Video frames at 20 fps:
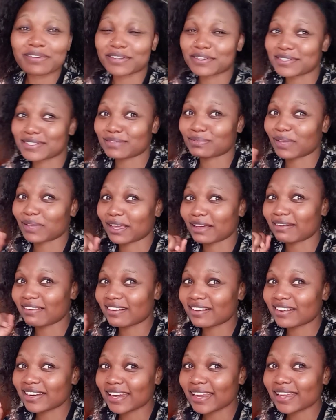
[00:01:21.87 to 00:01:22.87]
because my
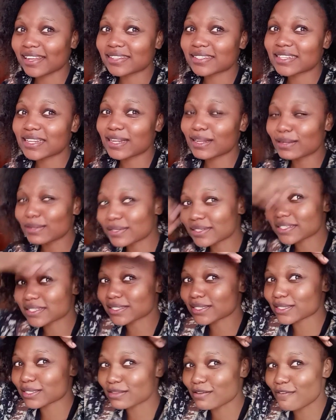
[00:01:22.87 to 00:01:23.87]
god it looks
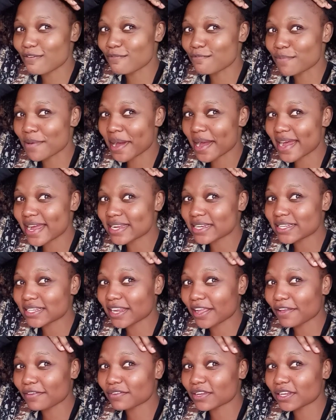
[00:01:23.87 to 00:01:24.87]
so bad
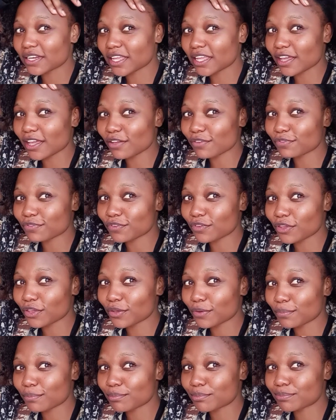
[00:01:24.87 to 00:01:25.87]
even if
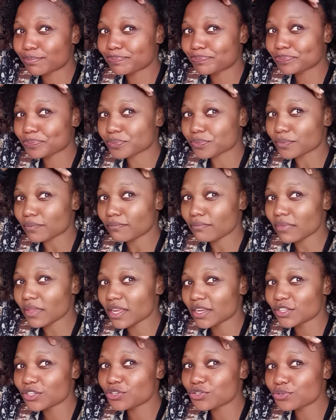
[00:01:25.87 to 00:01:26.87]
you
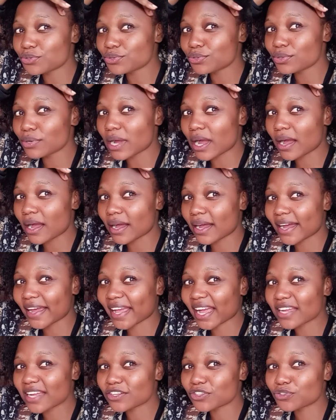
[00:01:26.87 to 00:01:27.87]
do uh, I
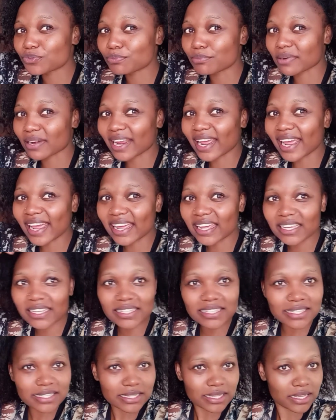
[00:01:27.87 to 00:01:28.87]
can't do
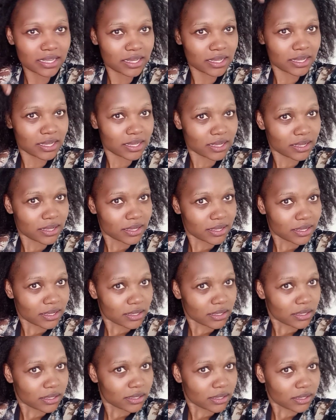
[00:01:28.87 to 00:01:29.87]
braids
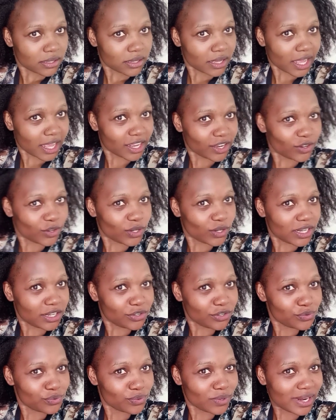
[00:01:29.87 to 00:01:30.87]
I can only
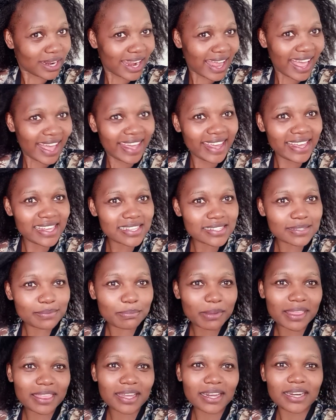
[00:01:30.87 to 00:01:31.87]
do lines
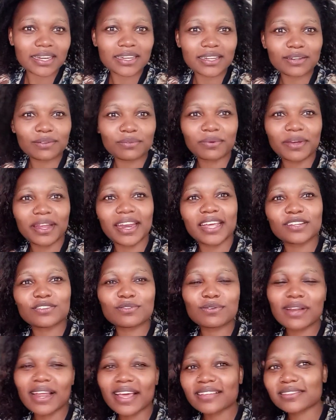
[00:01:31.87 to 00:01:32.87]
but then when I
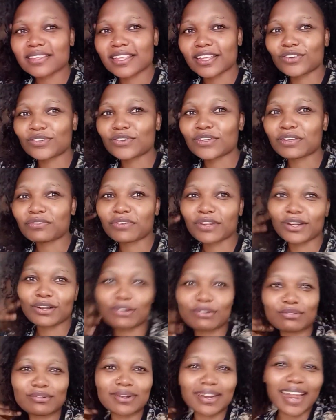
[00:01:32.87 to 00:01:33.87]
do lines they don't even
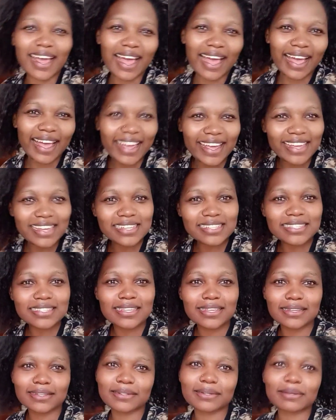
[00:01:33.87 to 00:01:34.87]
look nice
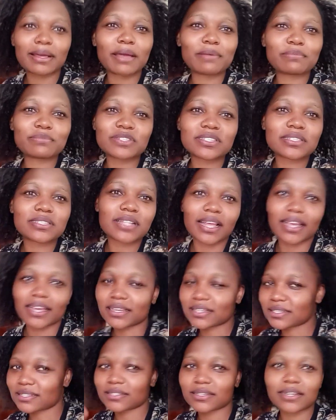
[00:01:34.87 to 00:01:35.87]
I'm just like
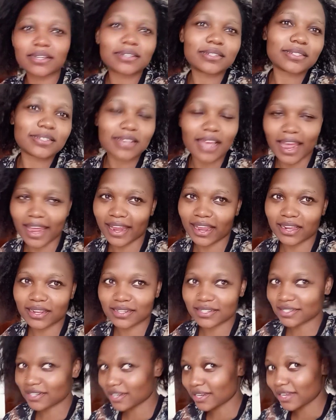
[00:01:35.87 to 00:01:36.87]
tired